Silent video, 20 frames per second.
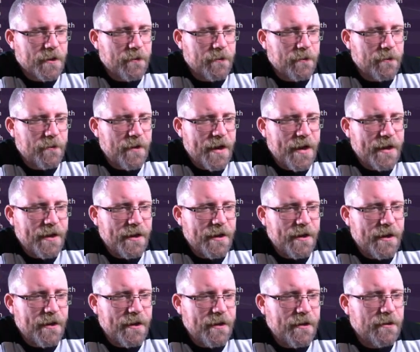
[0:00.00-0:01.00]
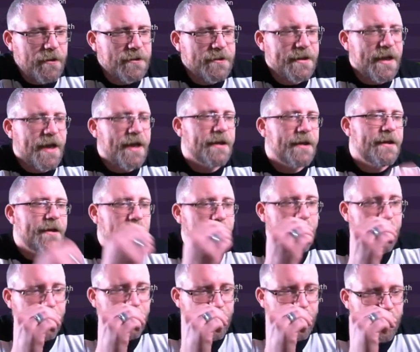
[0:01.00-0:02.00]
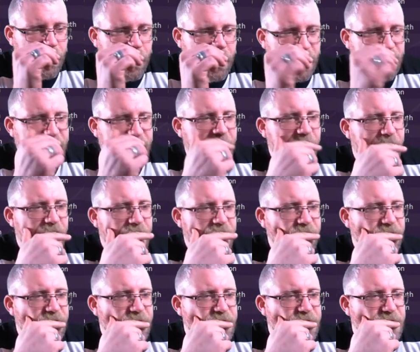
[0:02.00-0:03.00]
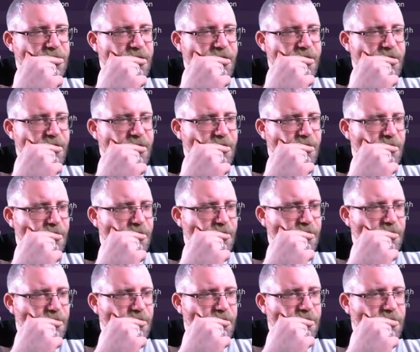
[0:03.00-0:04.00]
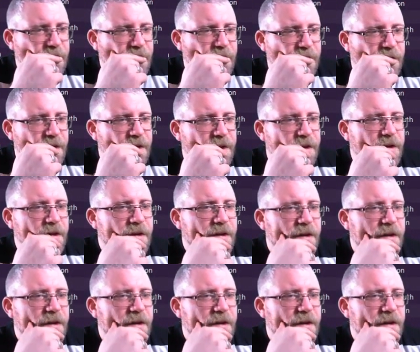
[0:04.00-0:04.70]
Wrecker dallied on the ball, and now Hanlon's in. And